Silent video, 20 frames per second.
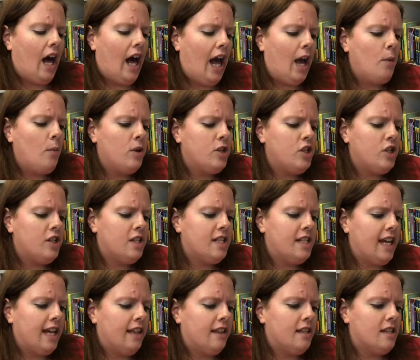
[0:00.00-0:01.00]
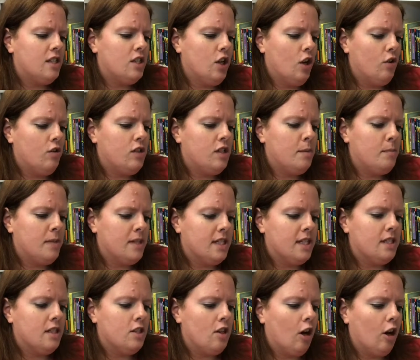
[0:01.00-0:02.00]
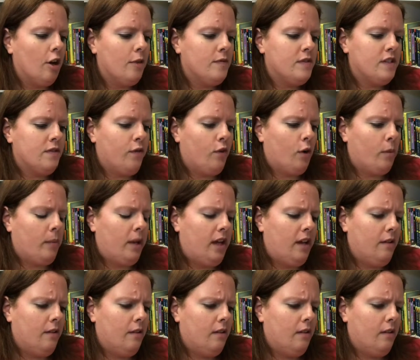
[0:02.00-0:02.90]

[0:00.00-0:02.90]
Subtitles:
"I want you to take this note to Mrs. Zarbs for me."